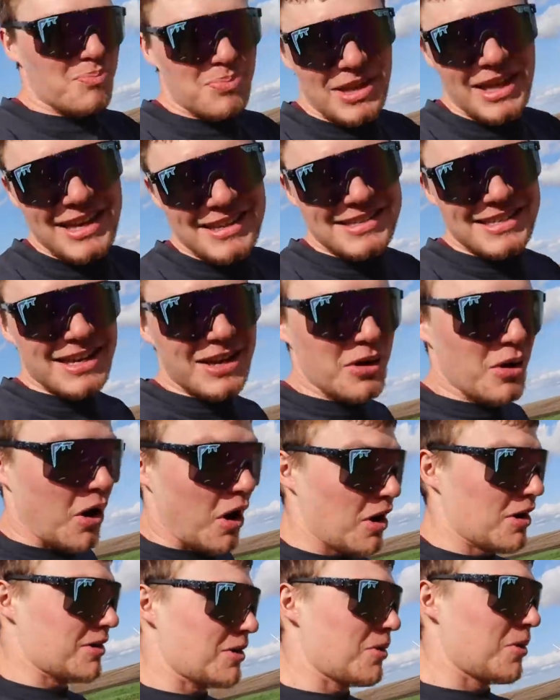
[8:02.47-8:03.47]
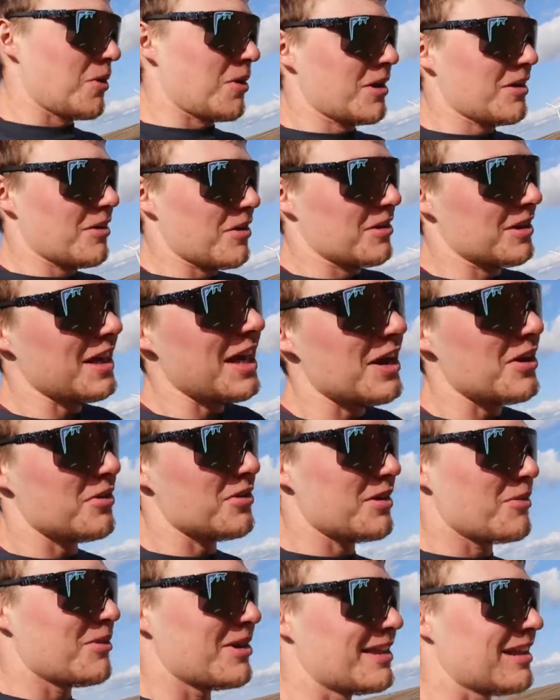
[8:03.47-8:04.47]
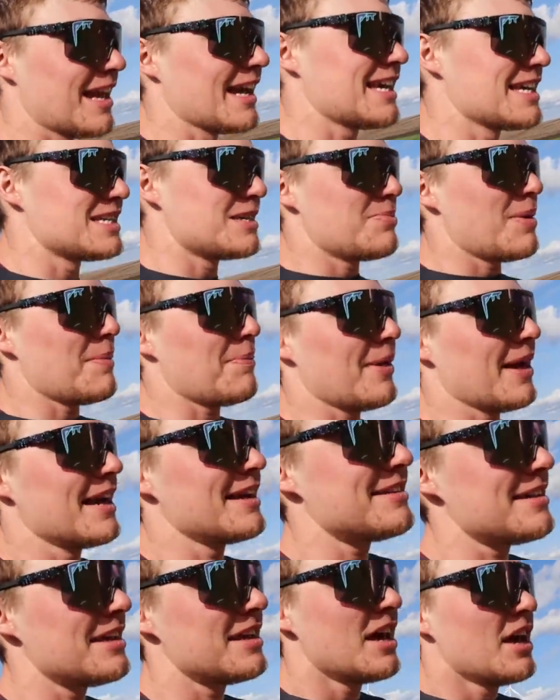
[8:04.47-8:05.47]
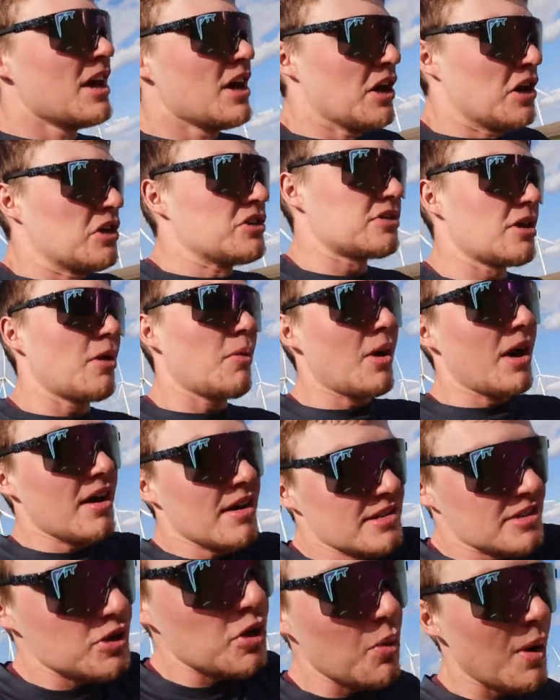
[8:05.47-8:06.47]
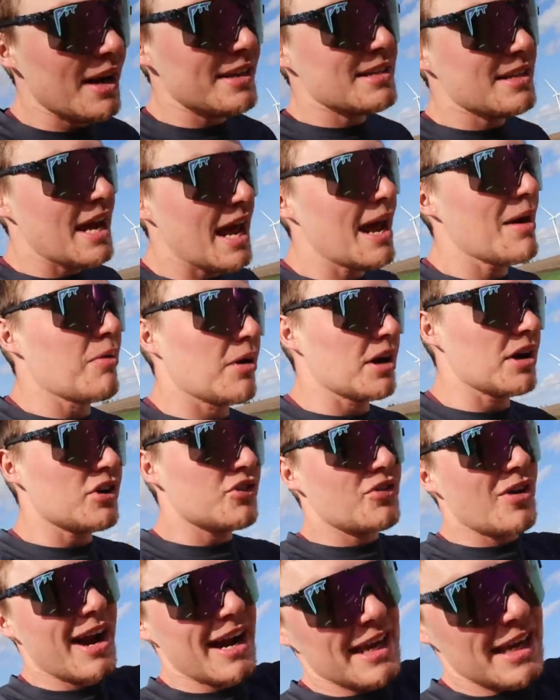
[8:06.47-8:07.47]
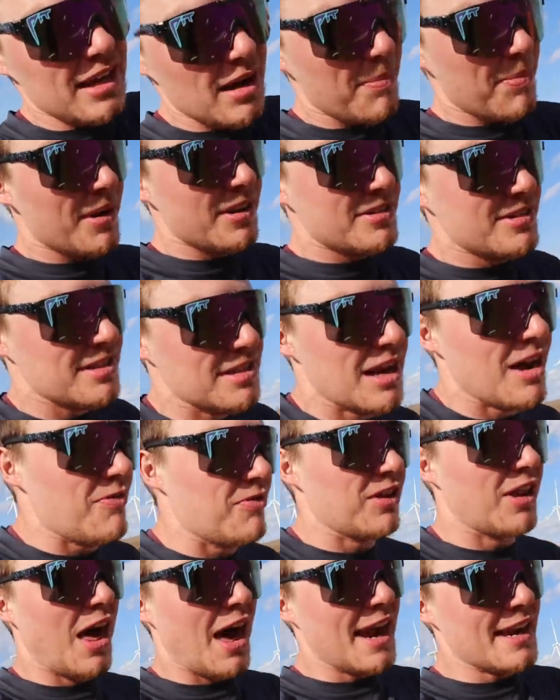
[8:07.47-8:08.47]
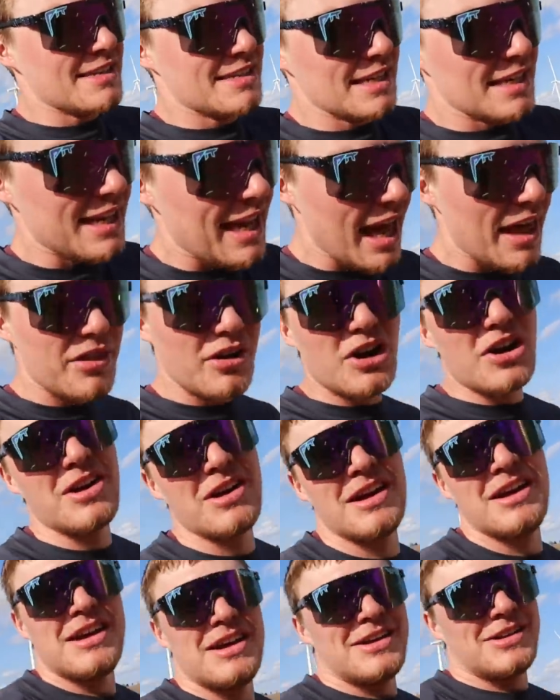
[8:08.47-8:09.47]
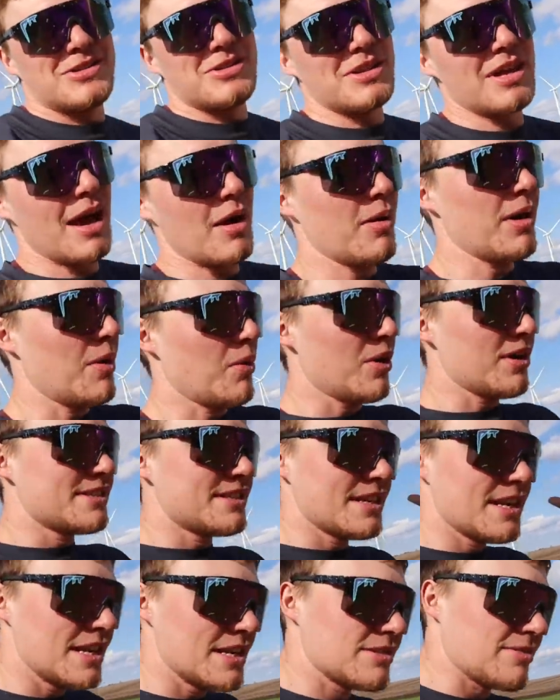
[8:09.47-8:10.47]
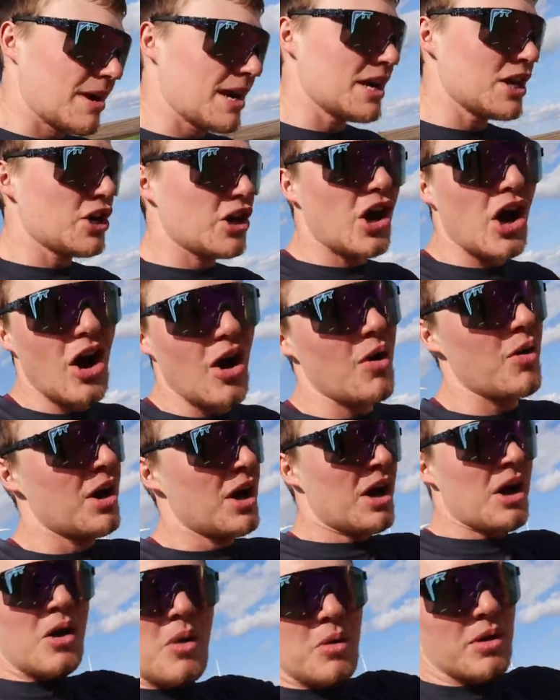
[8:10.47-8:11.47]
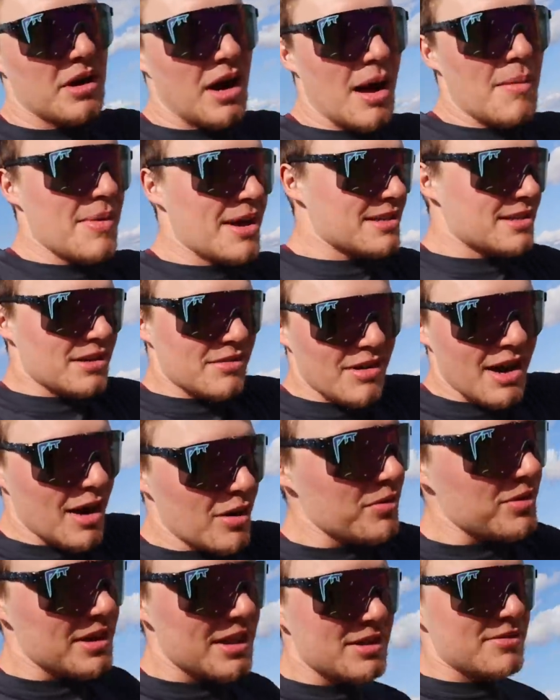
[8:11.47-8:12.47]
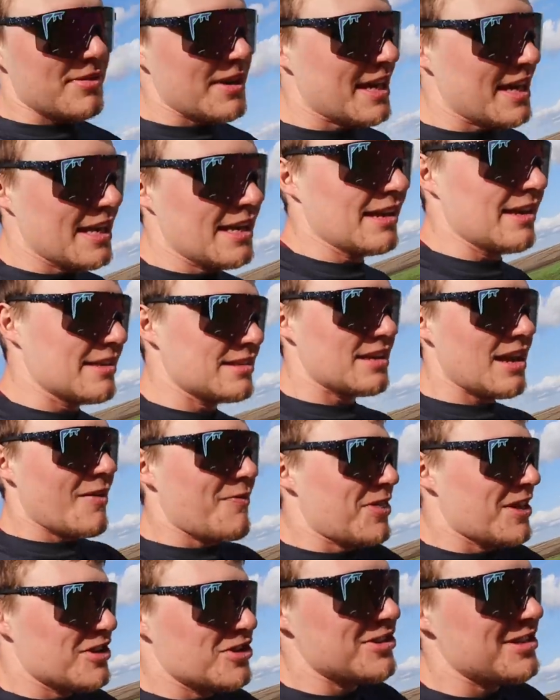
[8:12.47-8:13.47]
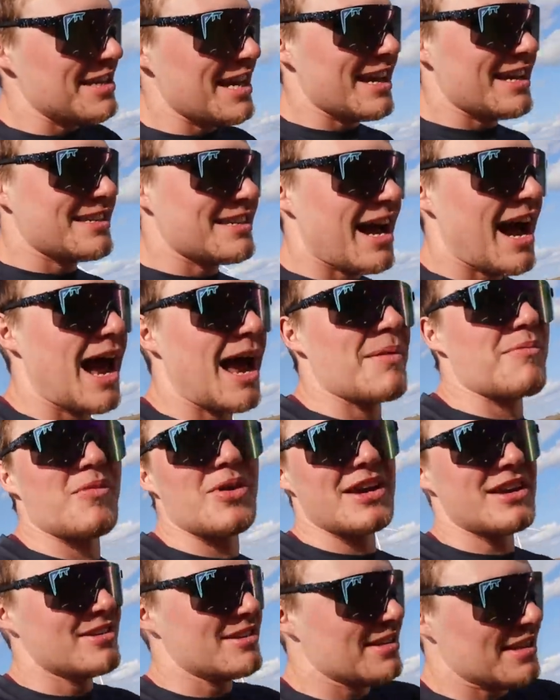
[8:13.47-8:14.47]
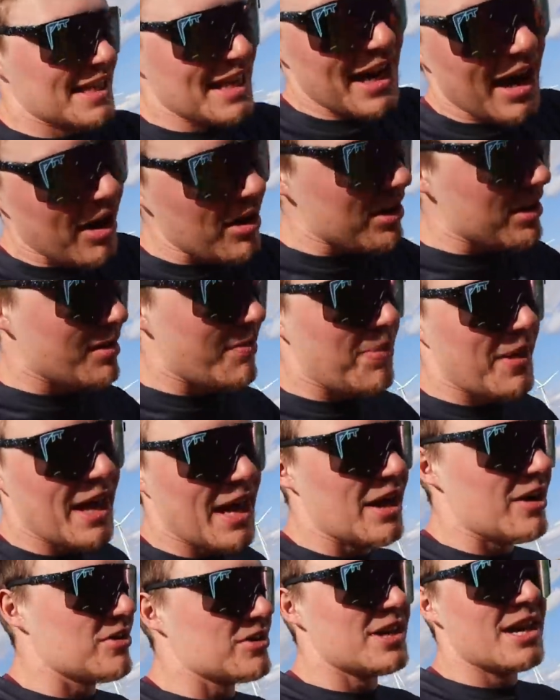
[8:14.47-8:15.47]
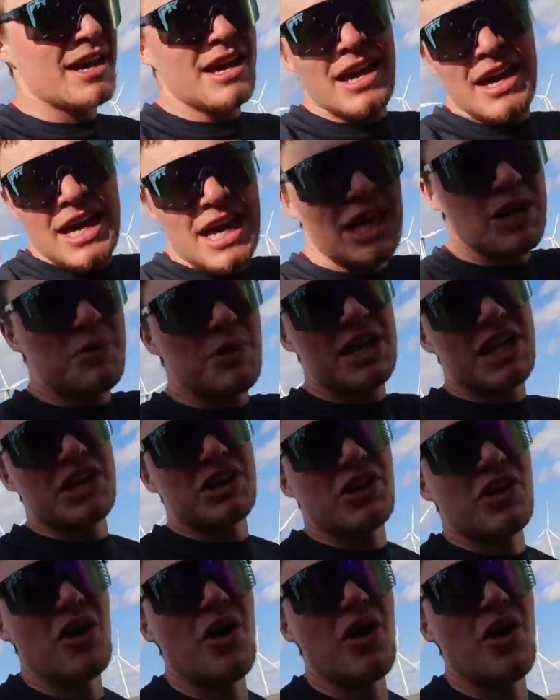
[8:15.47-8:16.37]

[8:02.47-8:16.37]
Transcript: planting our corn or later than we'd like it to be planted so while it's too wet today, we're gonna try to get a bunch of stuff lined together. So that way, once it is ready to go, we're not messing around with this rinky-dink stuff that just takes time. We can just get out in the planters and we can